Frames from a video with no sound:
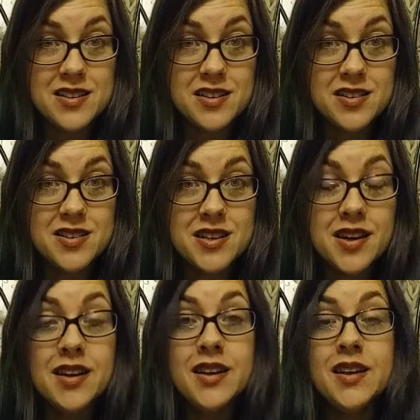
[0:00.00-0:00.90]

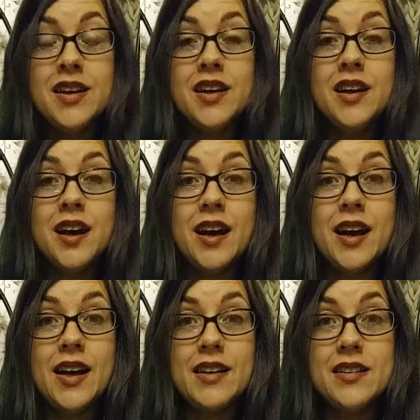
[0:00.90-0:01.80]
dancer
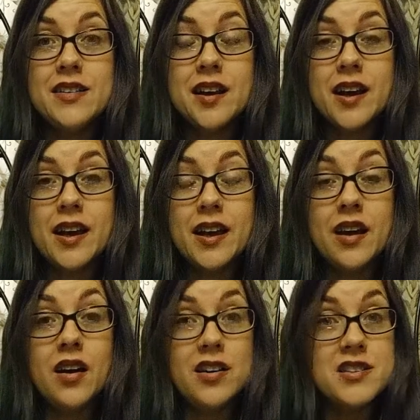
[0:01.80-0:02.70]
and an
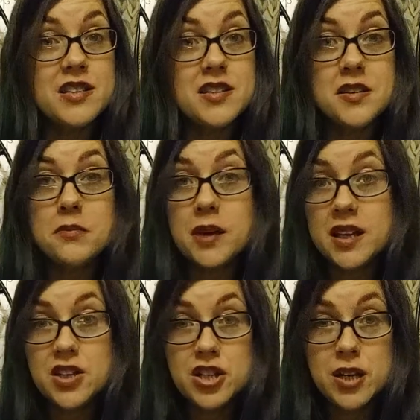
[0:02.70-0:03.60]
artist in
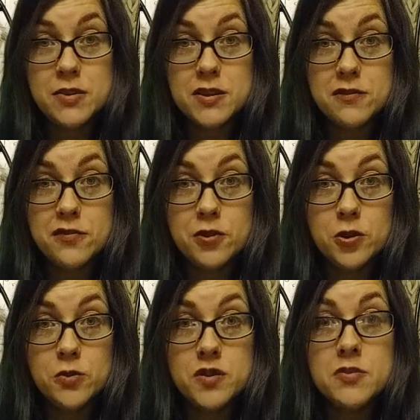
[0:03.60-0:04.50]
many shapes and
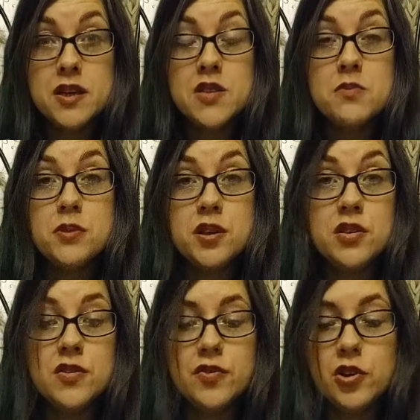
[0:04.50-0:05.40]
forms, makes
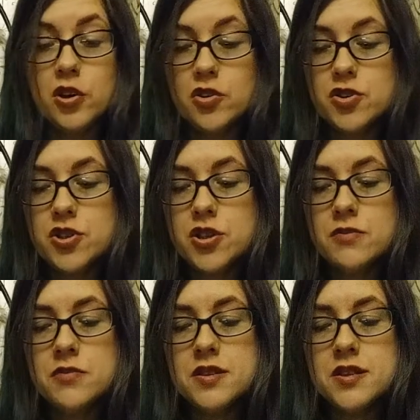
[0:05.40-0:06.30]
beautiful
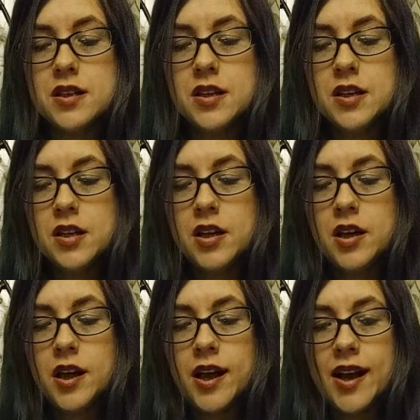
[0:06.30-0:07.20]
costumes.
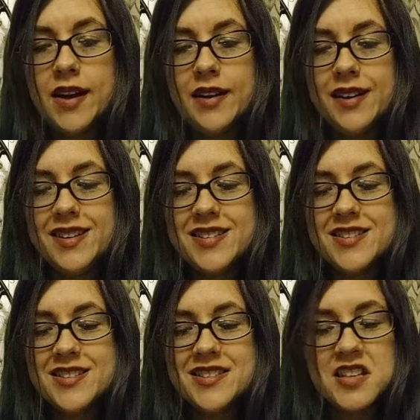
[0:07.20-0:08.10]
And it
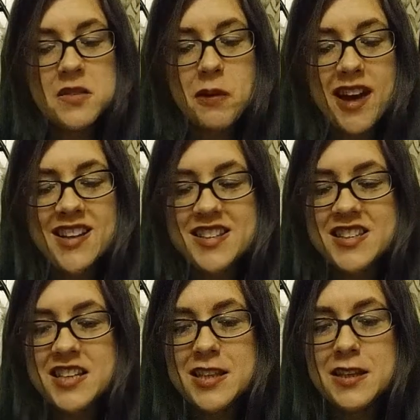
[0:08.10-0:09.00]
just says,
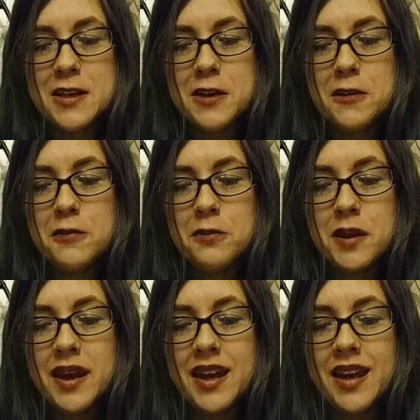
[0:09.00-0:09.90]
Pansy, think of
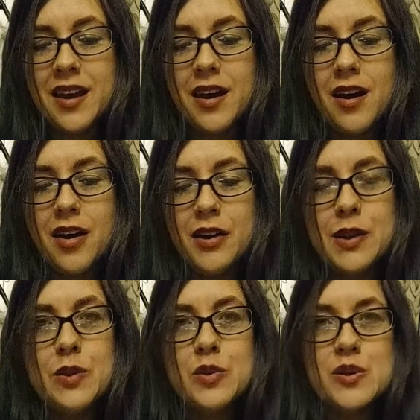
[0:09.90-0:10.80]
me, our
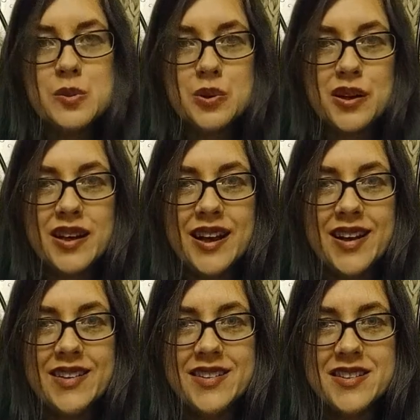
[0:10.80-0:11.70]
thoughts will
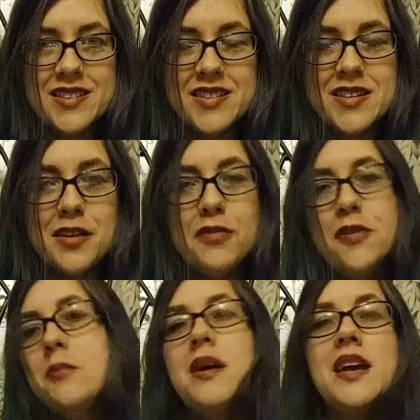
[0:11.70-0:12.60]
connect us. So
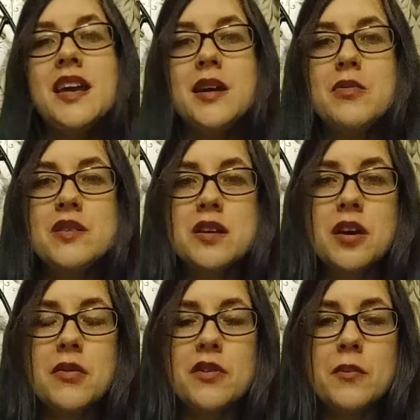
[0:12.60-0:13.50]
for me, it was
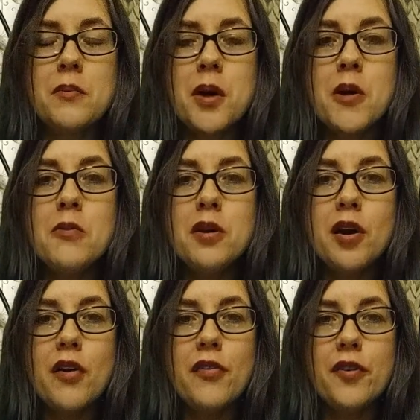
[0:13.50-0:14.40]
a moment
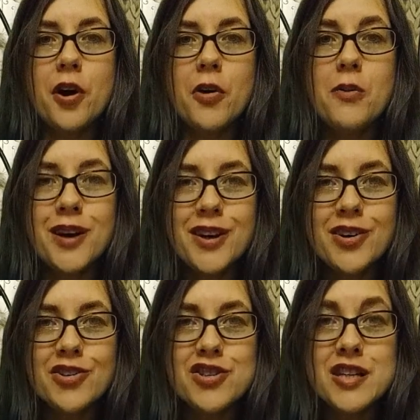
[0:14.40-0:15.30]
of, oh my
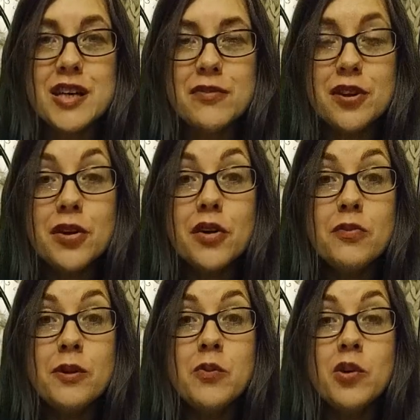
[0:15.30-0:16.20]
gosh, even though
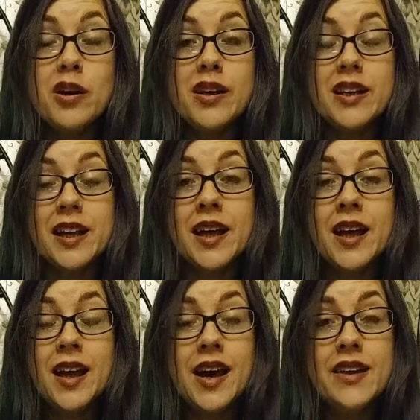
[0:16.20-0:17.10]
I've been working,
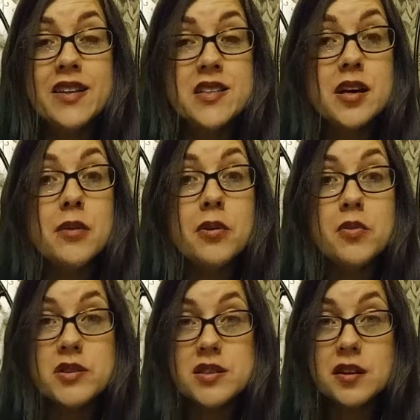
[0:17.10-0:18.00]
at that time I
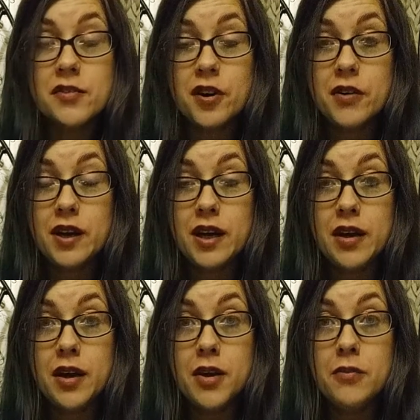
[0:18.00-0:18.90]
wasn't a very